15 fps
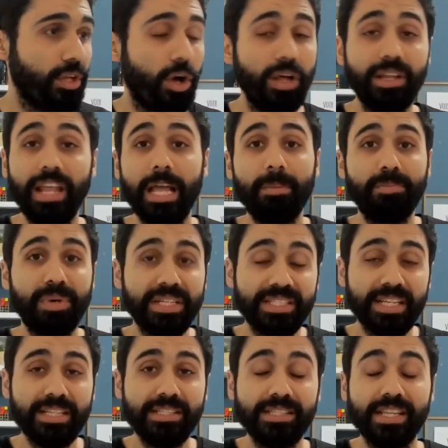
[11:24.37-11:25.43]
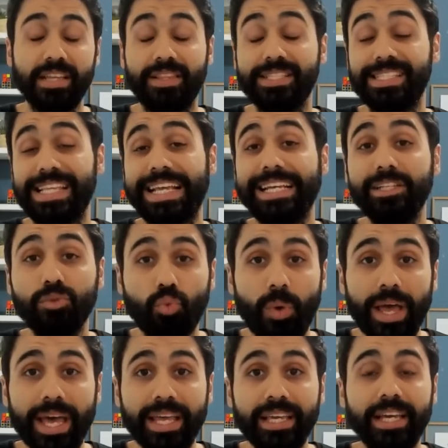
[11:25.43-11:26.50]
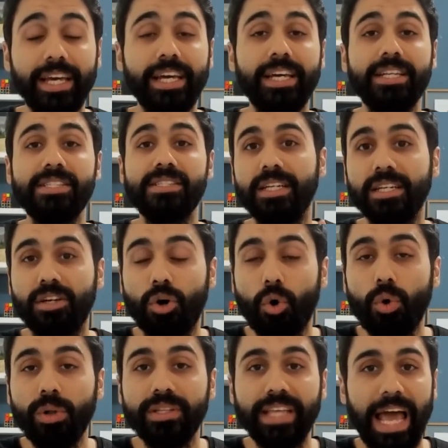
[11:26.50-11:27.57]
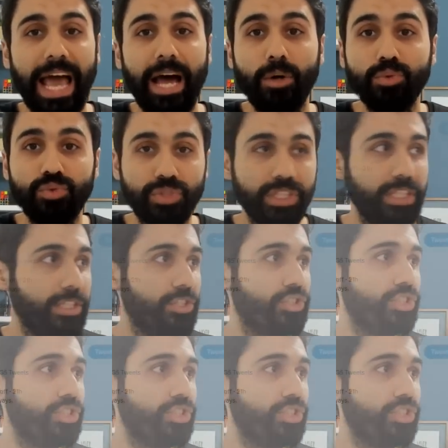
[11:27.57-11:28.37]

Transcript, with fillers: online presence and the second way is cold outreach.